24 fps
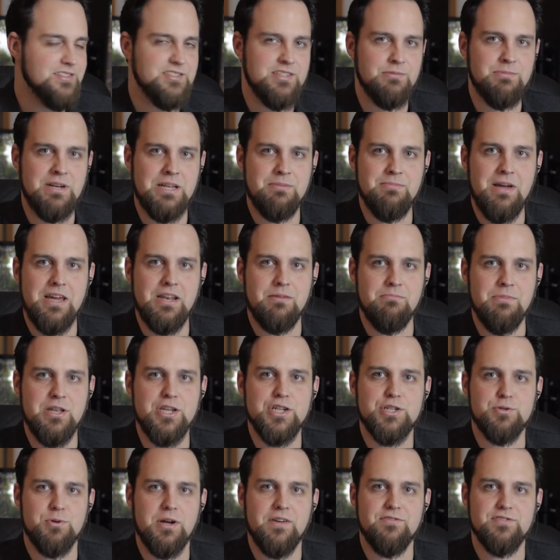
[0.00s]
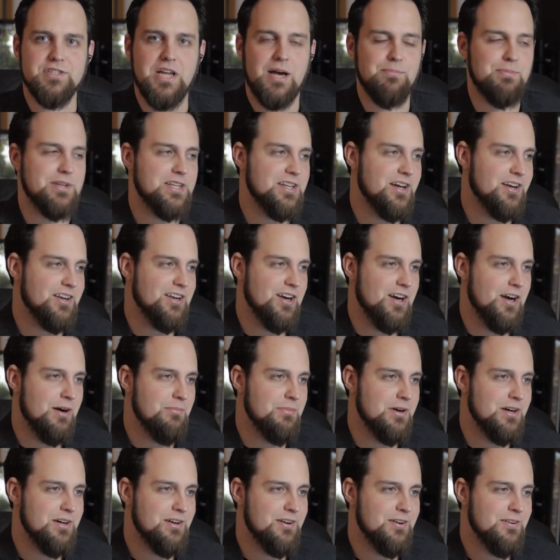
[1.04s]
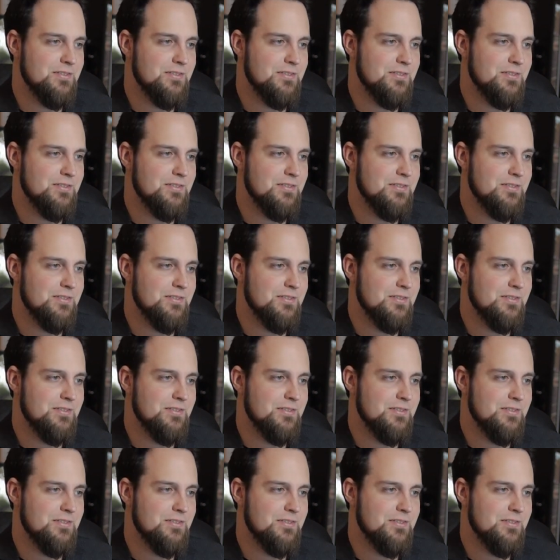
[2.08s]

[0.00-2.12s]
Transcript: Somebody made a ministry of stop it dot com.